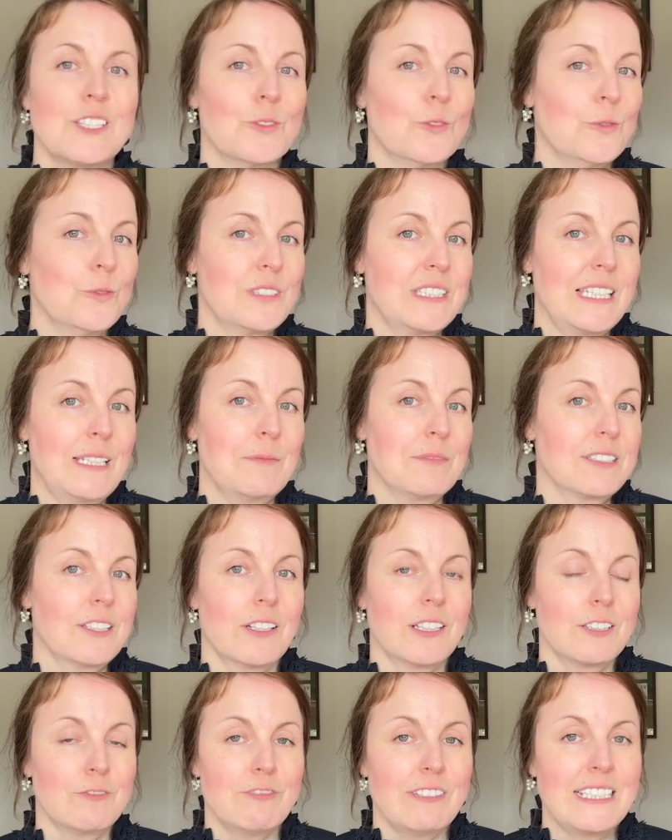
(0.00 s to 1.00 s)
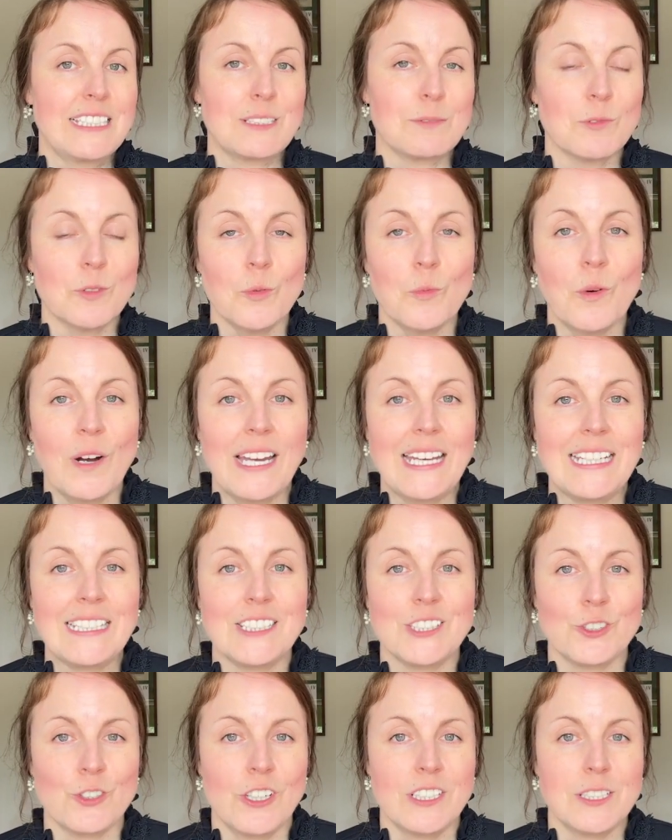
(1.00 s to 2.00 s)
all seems like a reasonable way to
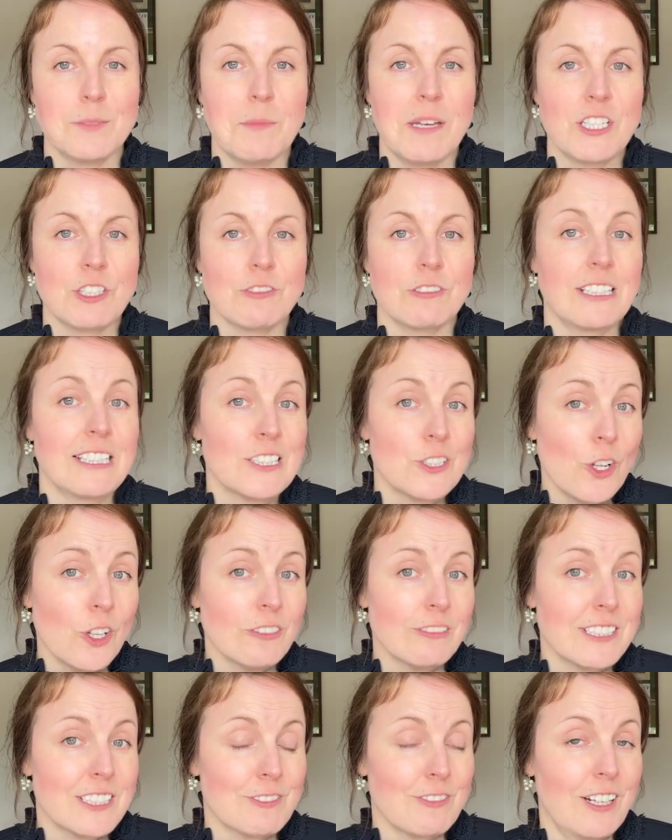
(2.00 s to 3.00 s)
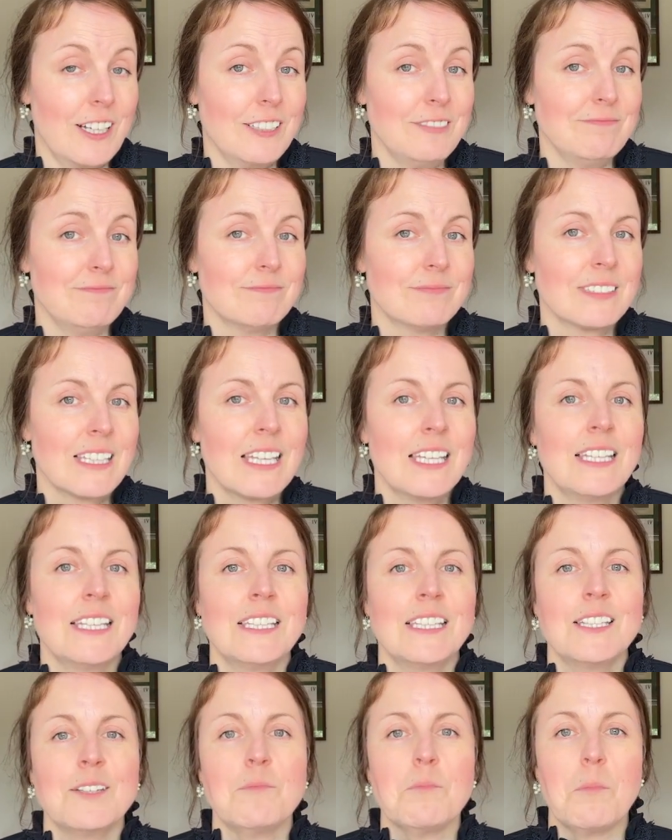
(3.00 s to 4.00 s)
try to measure an intolerance, right?
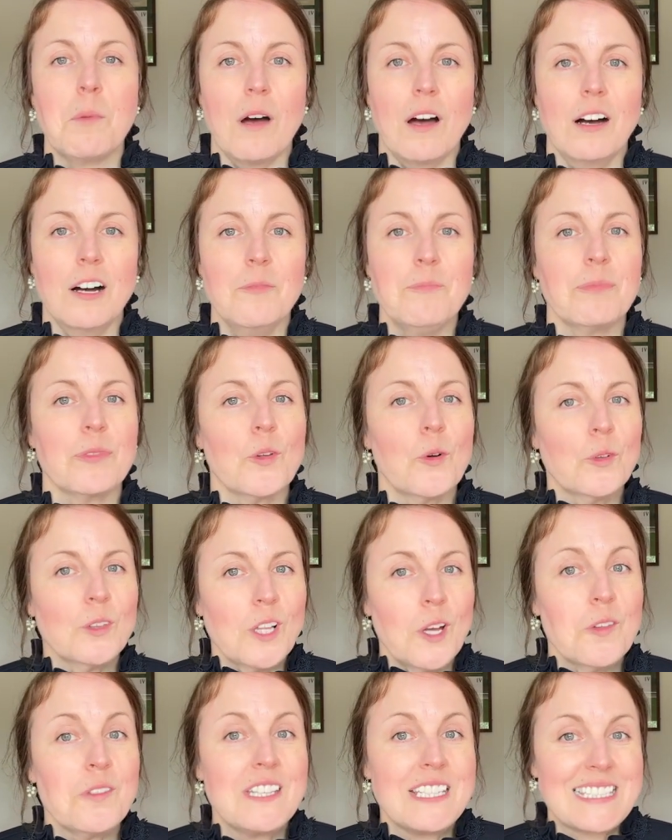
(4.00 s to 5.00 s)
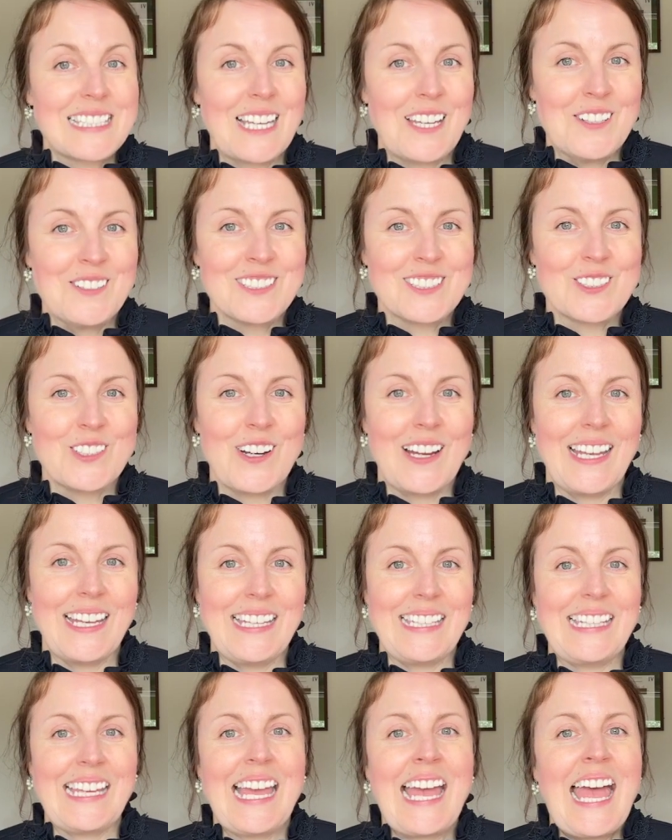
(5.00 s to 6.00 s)
But although this sounds
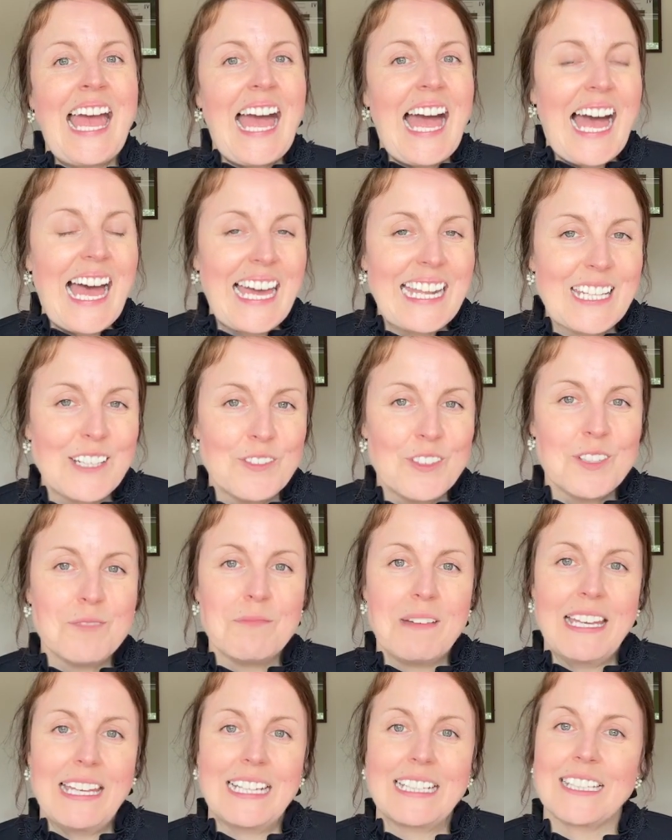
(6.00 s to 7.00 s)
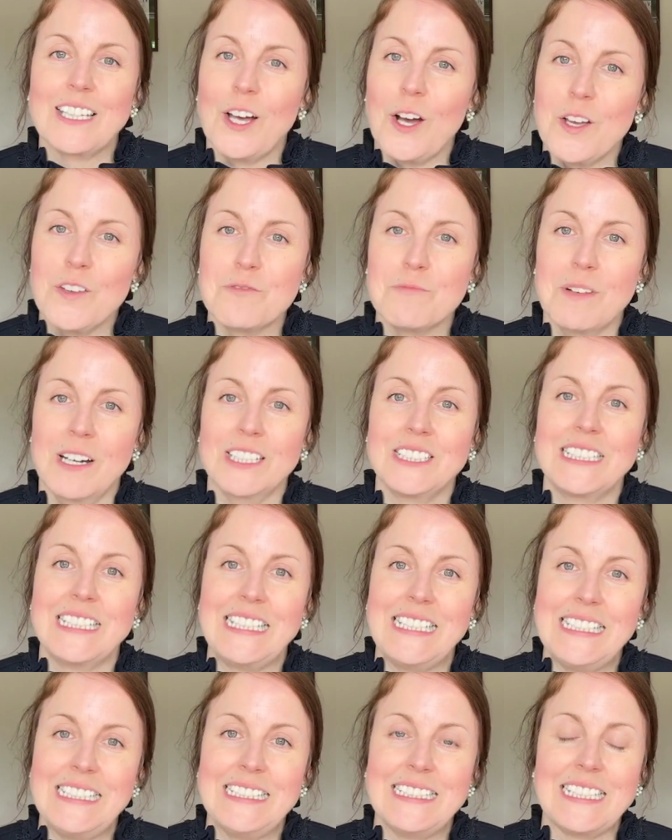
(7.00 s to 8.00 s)
great and it would make life much
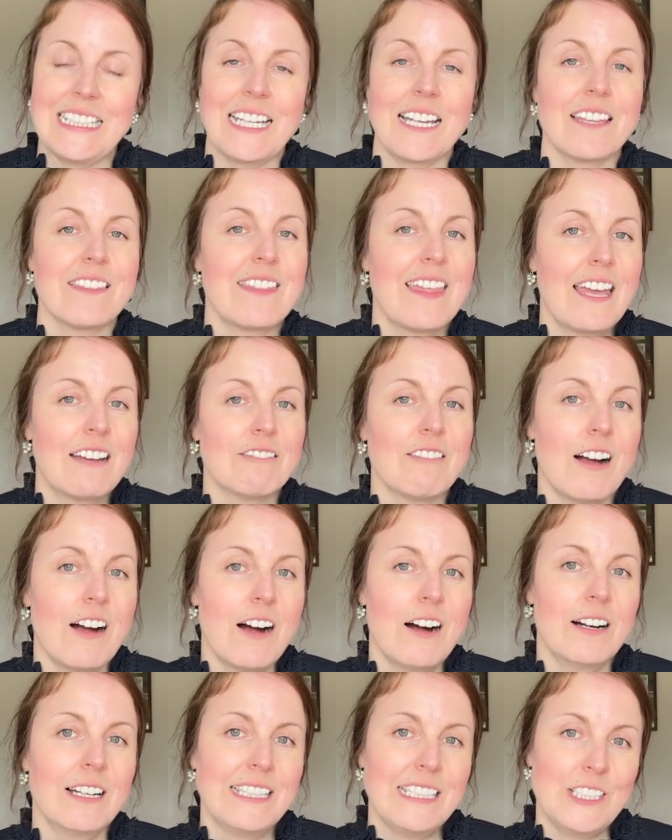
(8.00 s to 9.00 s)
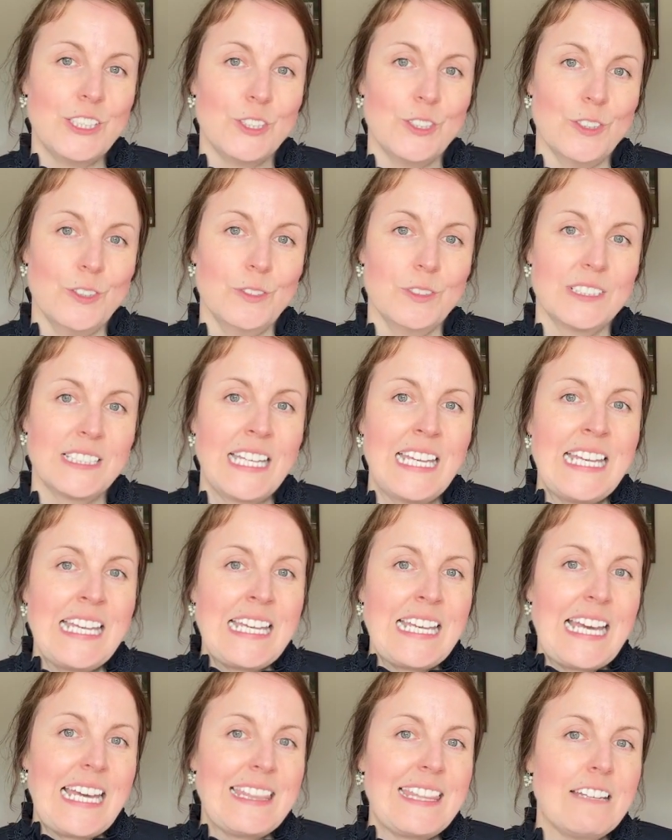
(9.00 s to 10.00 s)
easier, there are issues.
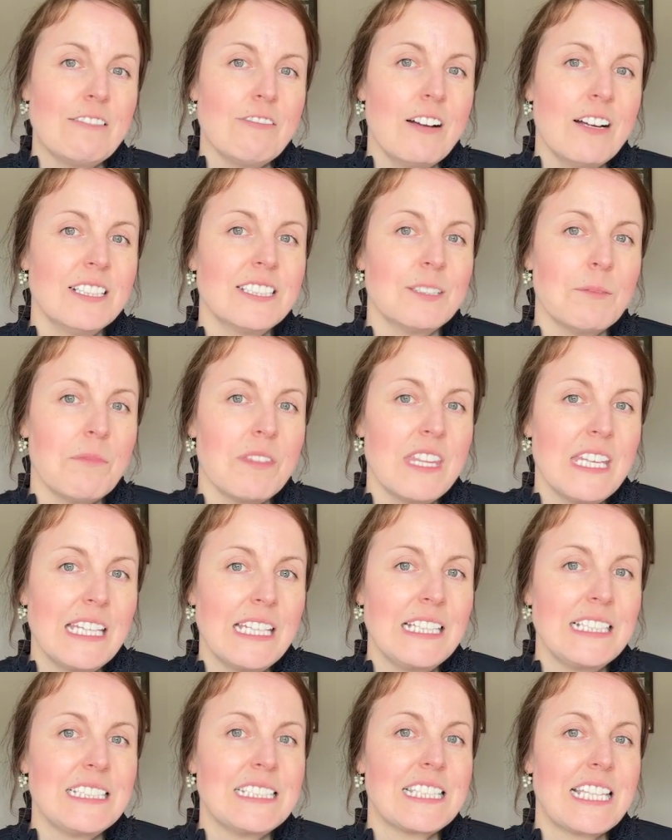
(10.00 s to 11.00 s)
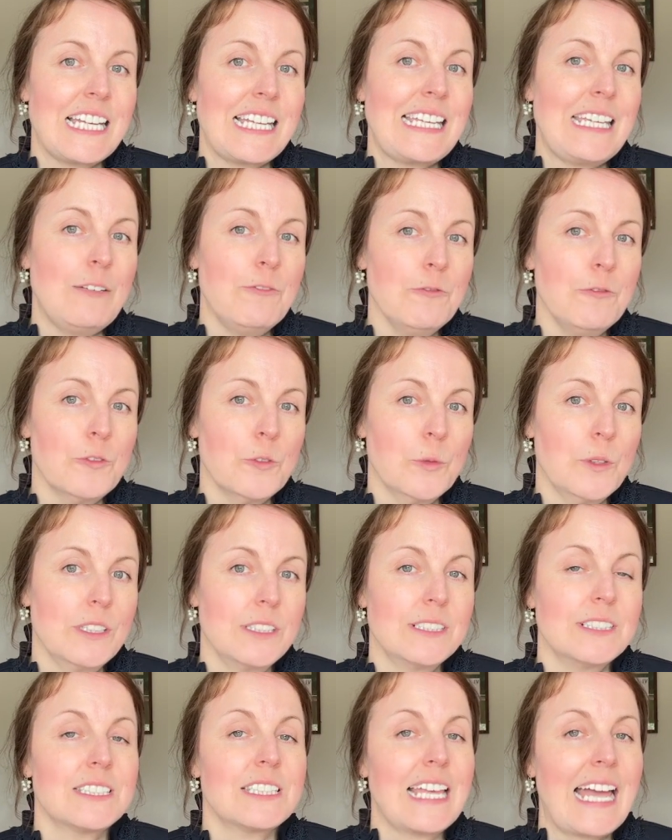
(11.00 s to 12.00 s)
And there are some things that
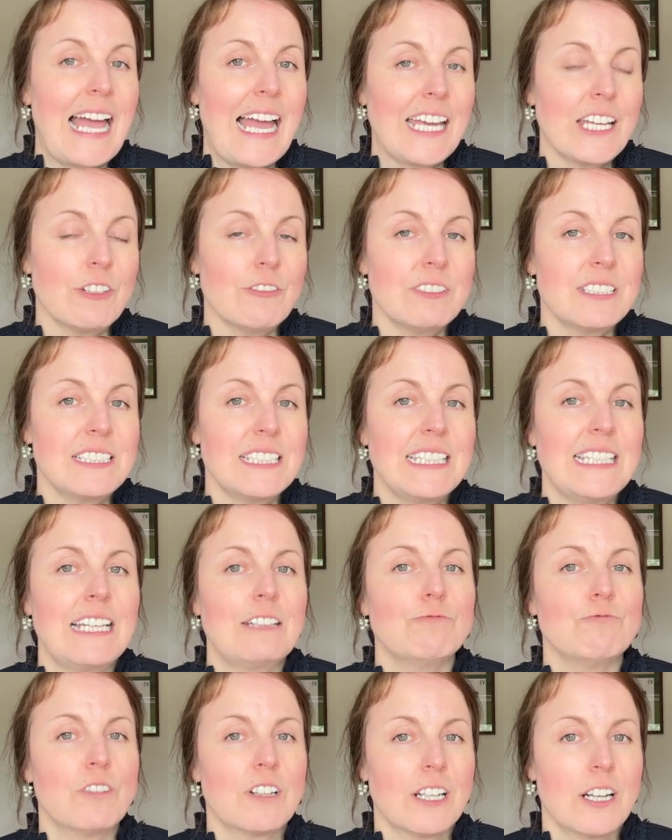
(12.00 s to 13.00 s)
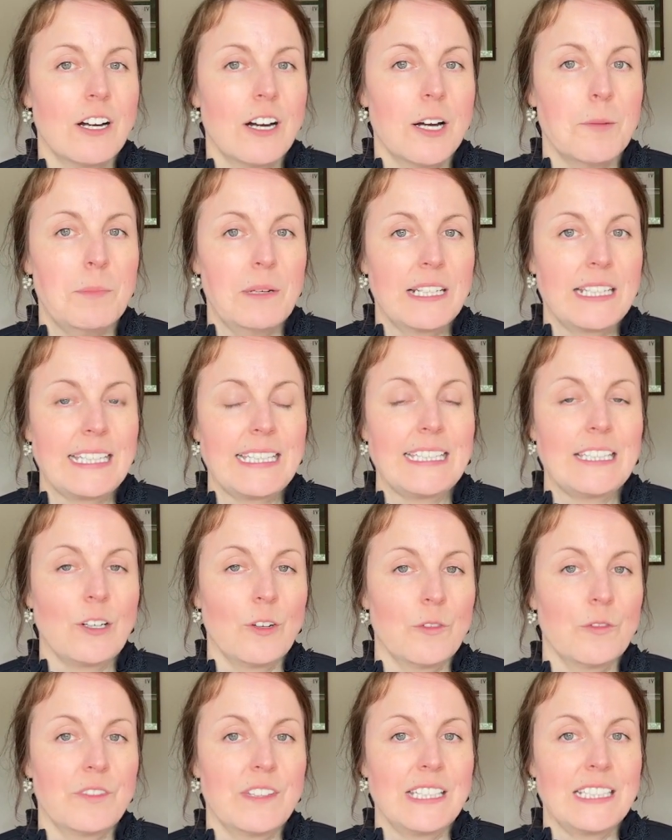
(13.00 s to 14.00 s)
influence the accuracy and reliability
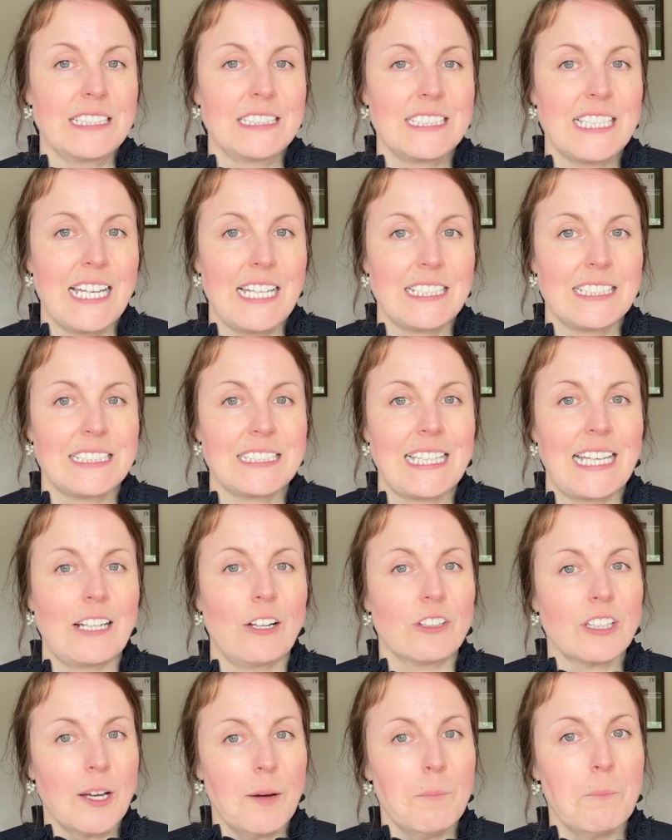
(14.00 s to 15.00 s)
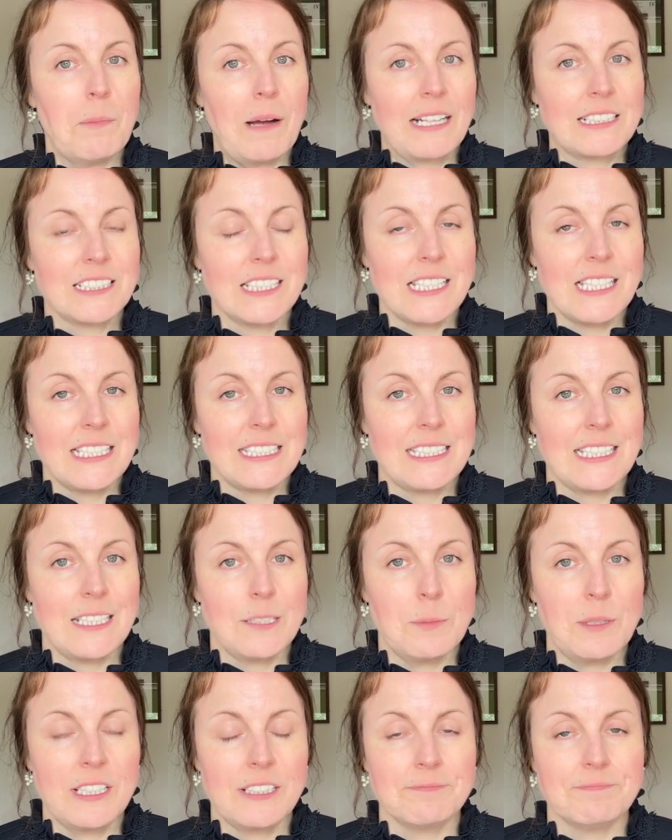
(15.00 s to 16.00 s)
of these tests. And I'll come back to this in a
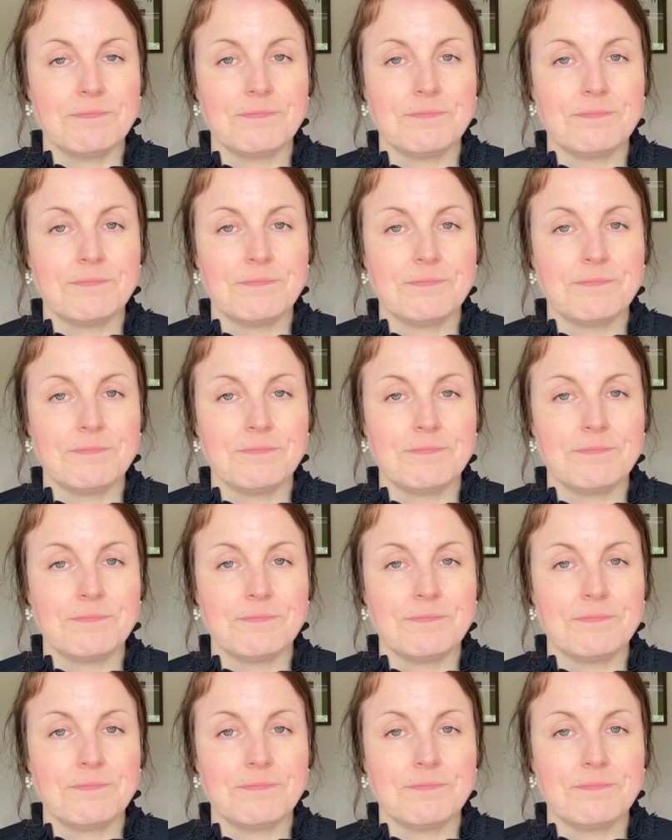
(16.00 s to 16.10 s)
bit.